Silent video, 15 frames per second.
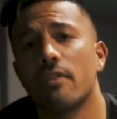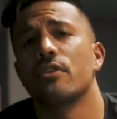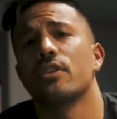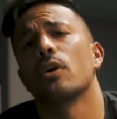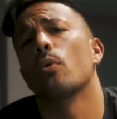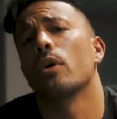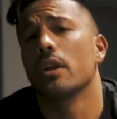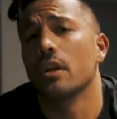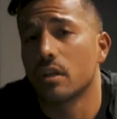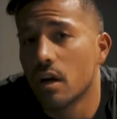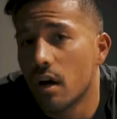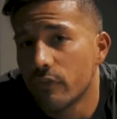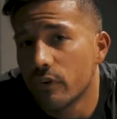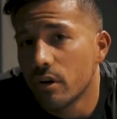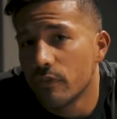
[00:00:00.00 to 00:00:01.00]
everything I wanted to
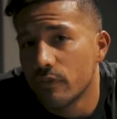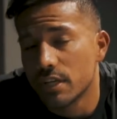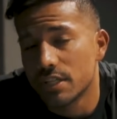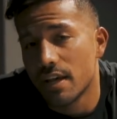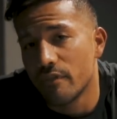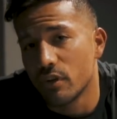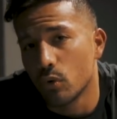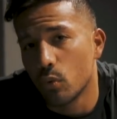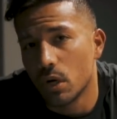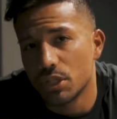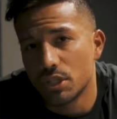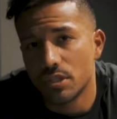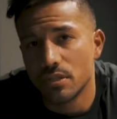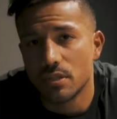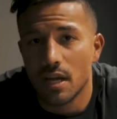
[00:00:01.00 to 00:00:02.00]
cover. If you guys have any
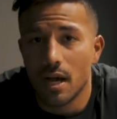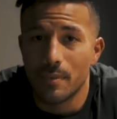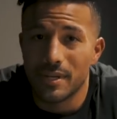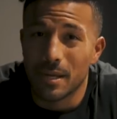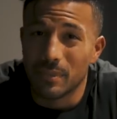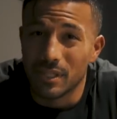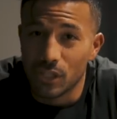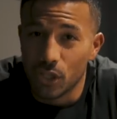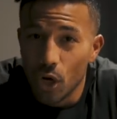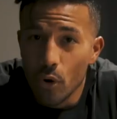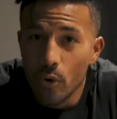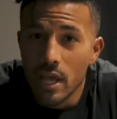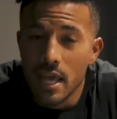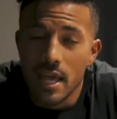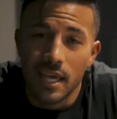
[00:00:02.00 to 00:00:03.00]
questions, comment down
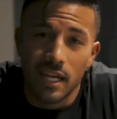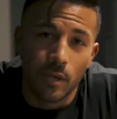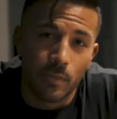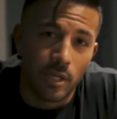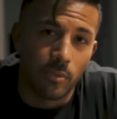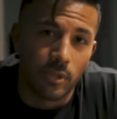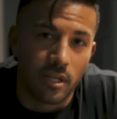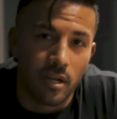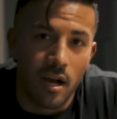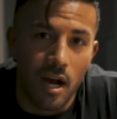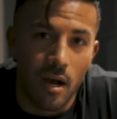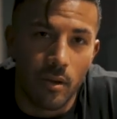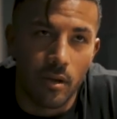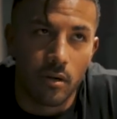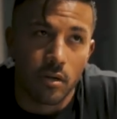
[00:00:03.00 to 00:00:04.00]
below and I'll be able to
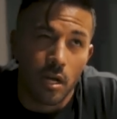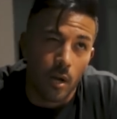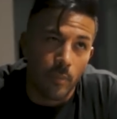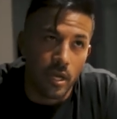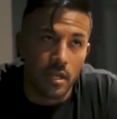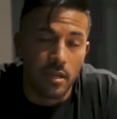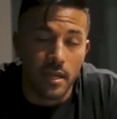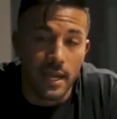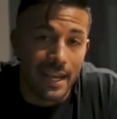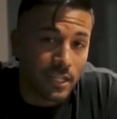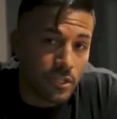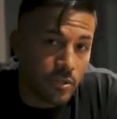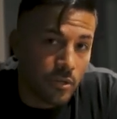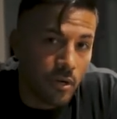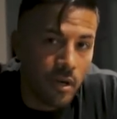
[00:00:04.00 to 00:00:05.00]
com or comment and
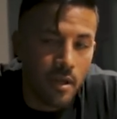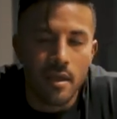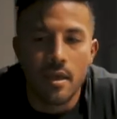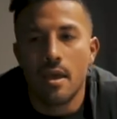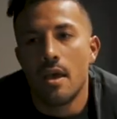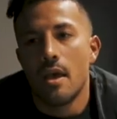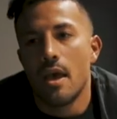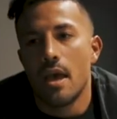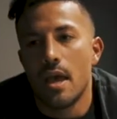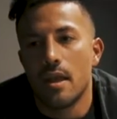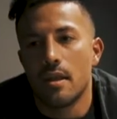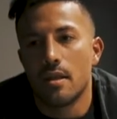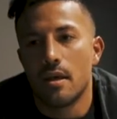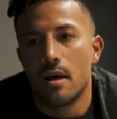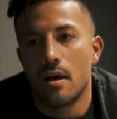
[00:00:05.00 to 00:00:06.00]
answer.
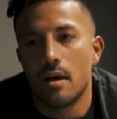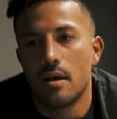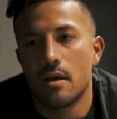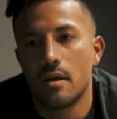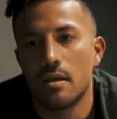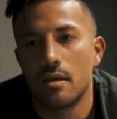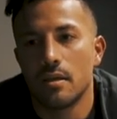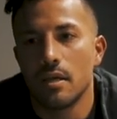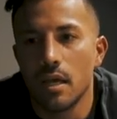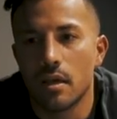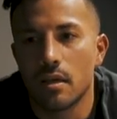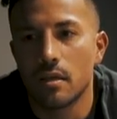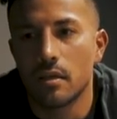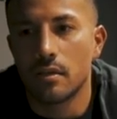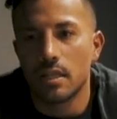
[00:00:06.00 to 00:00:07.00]
And uh,
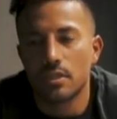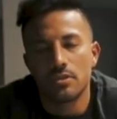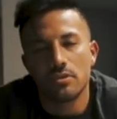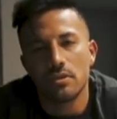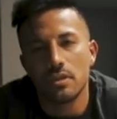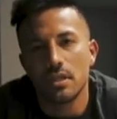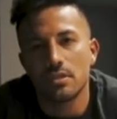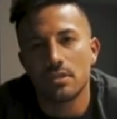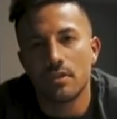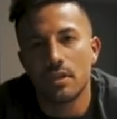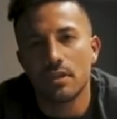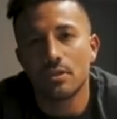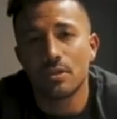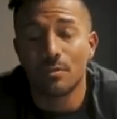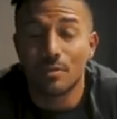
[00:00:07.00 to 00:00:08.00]
yeah, that's really it. So
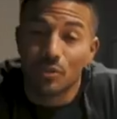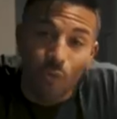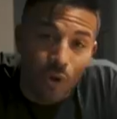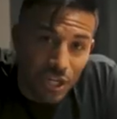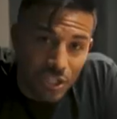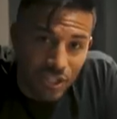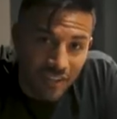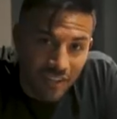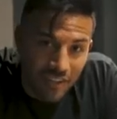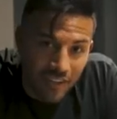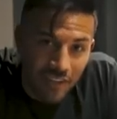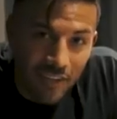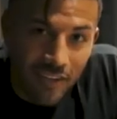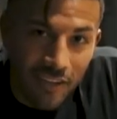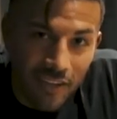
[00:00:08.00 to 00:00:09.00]
thank you all so much for watching.
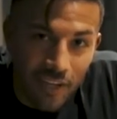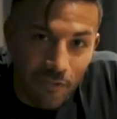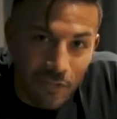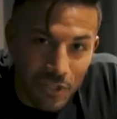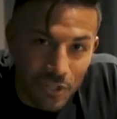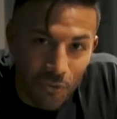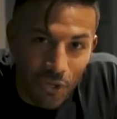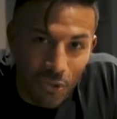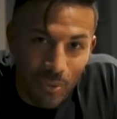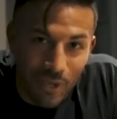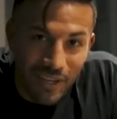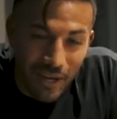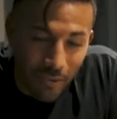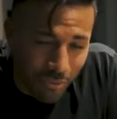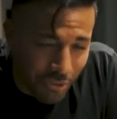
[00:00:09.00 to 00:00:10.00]
If you're still with
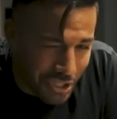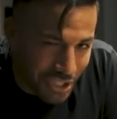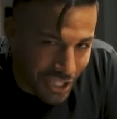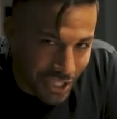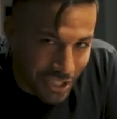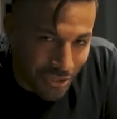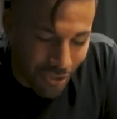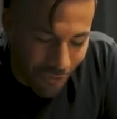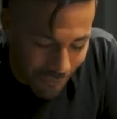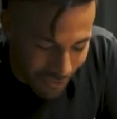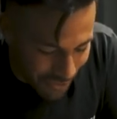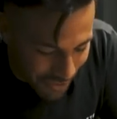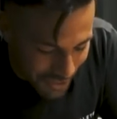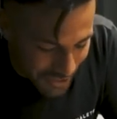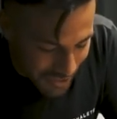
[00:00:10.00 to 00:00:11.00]
me, appreciate you. Hope
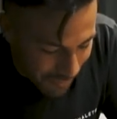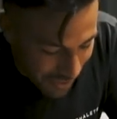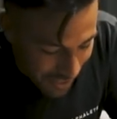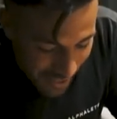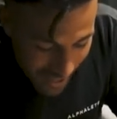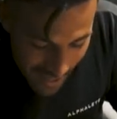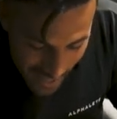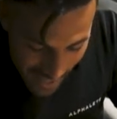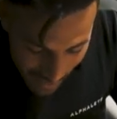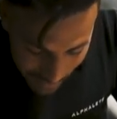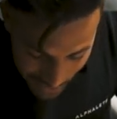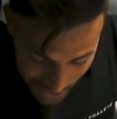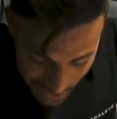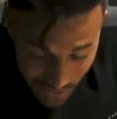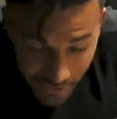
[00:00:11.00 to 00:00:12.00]
you learned something, and
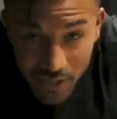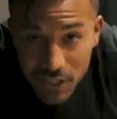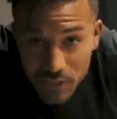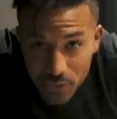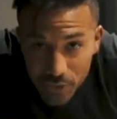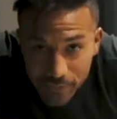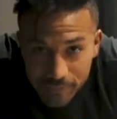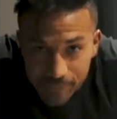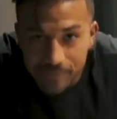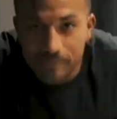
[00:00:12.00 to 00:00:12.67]
we'll see you in the next one.